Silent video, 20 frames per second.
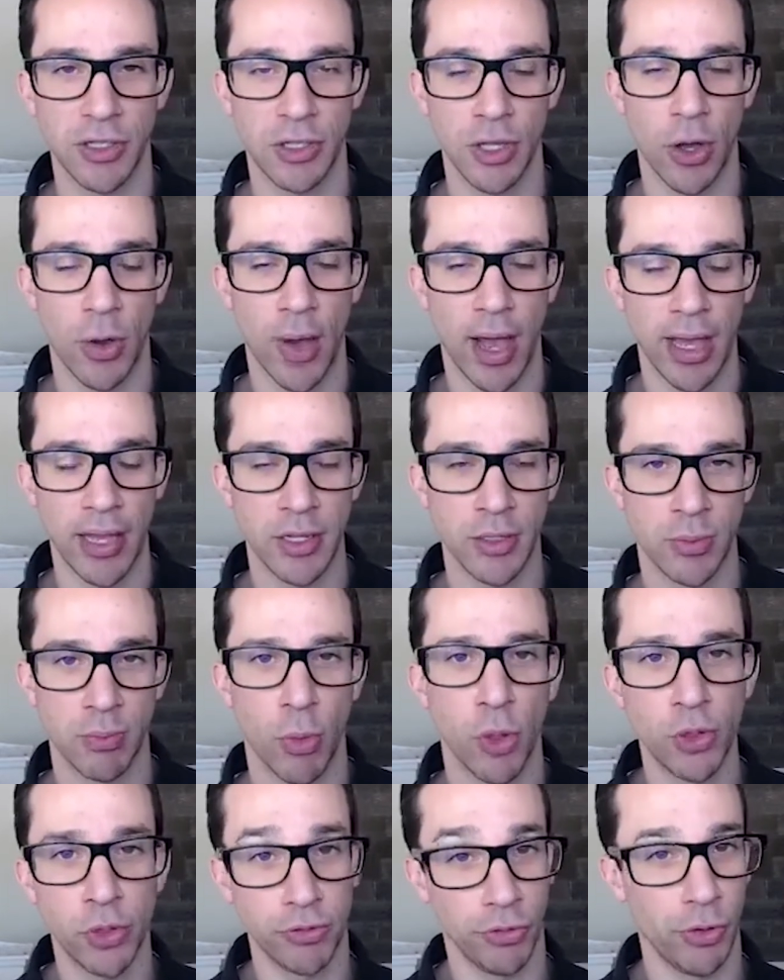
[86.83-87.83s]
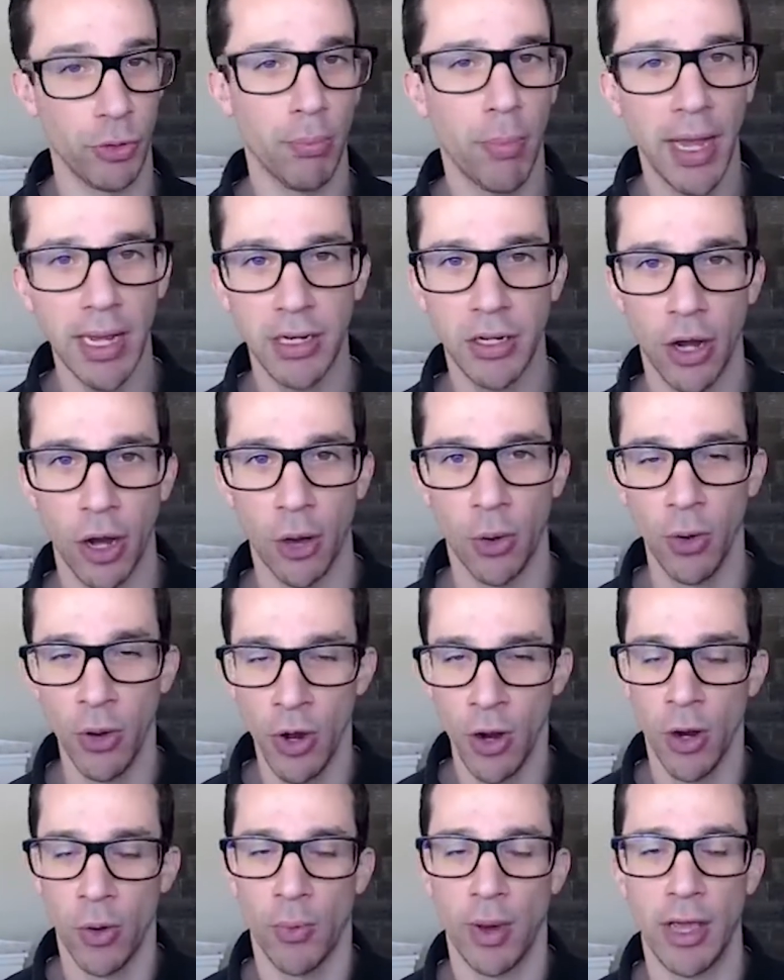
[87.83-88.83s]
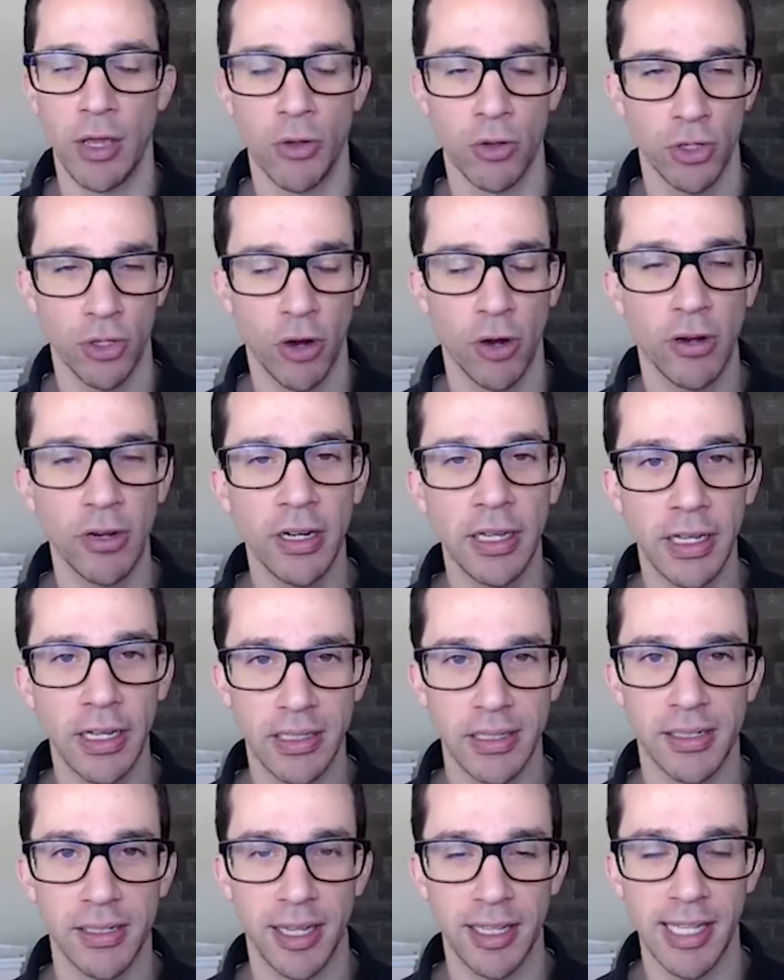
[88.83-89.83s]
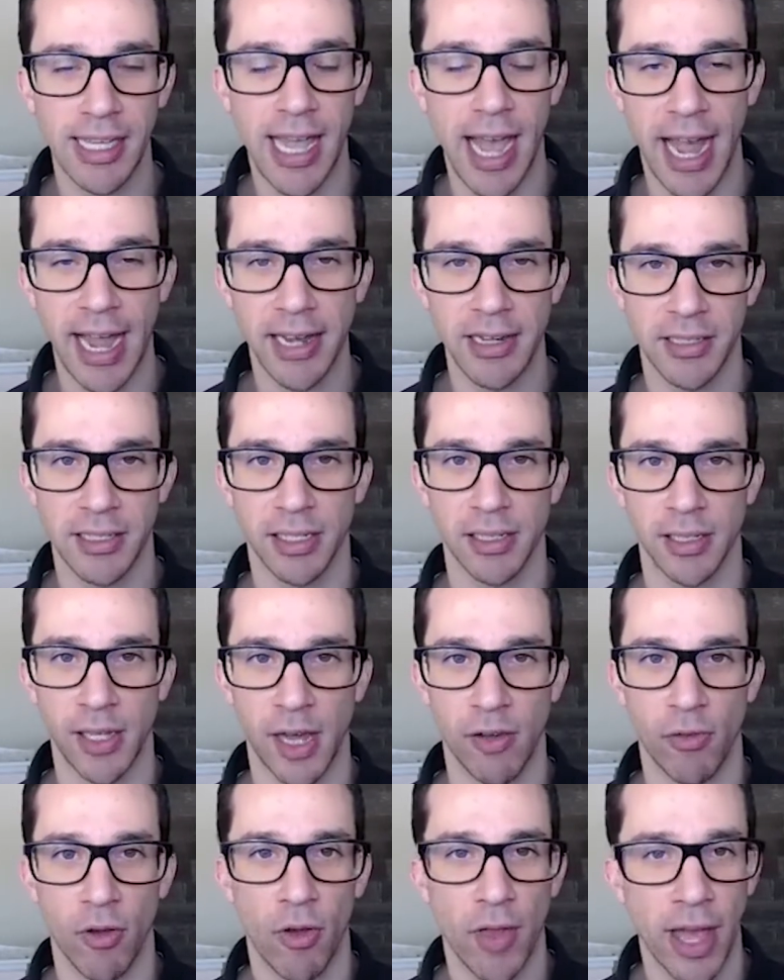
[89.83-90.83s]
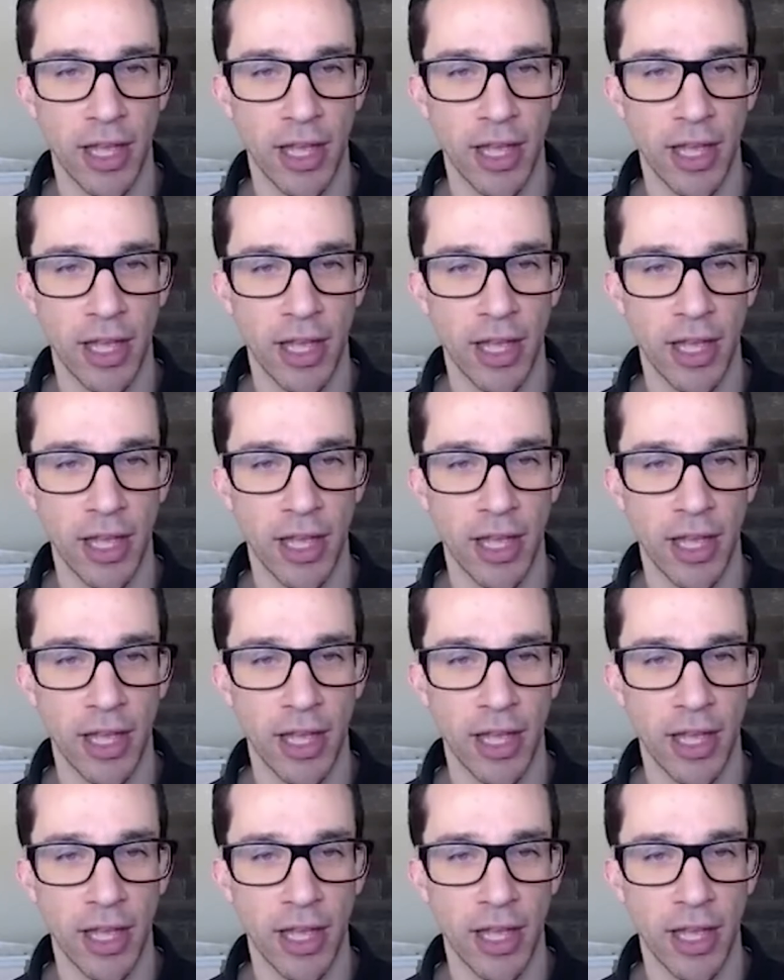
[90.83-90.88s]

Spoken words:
So as most of you might know, right, your targeting is done at the ad set level.